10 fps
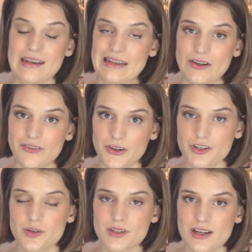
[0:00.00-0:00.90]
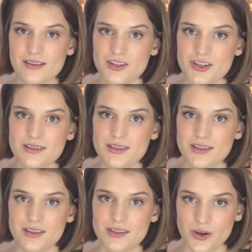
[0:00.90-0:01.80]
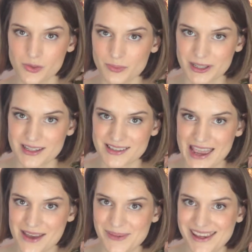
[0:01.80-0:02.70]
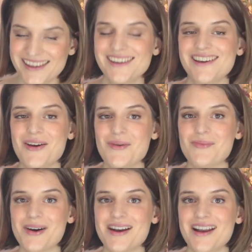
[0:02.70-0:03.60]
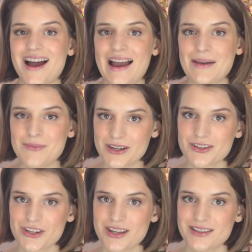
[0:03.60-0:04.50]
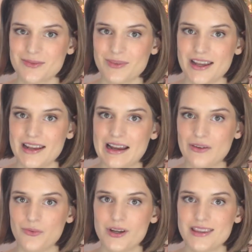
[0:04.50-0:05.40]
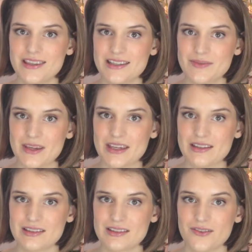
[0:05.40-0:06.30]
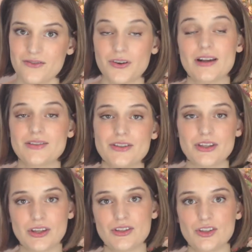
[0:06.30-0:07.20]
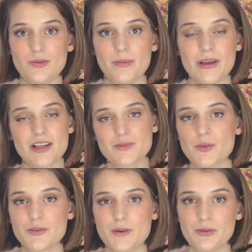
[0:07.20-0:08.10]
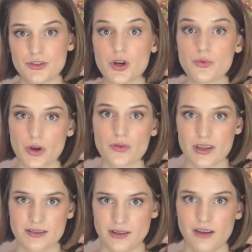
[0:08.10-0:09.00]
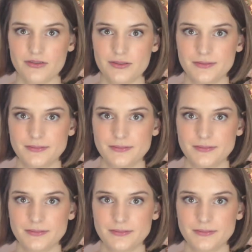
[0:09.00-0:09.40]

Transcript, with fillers: Now, if you're a dermatologist, don't please hate me, but I'm going to shed some light on what this means for us as the consumer because most people don't know this stuff.